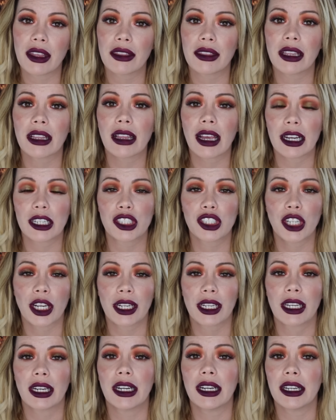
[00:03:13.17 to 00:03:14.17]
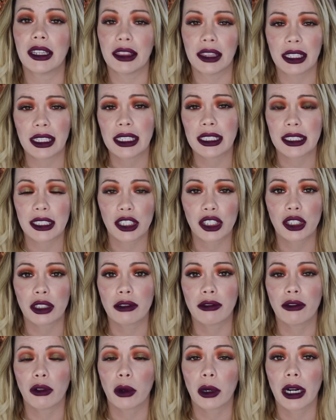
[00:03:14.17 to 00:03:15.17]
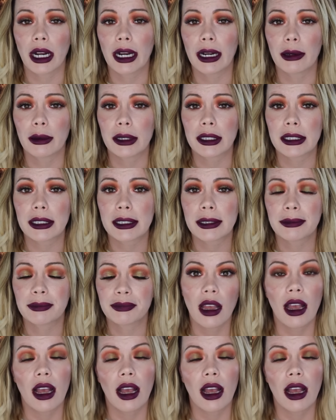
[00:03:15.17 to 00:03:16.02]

then the last check-in in the additional 4 hours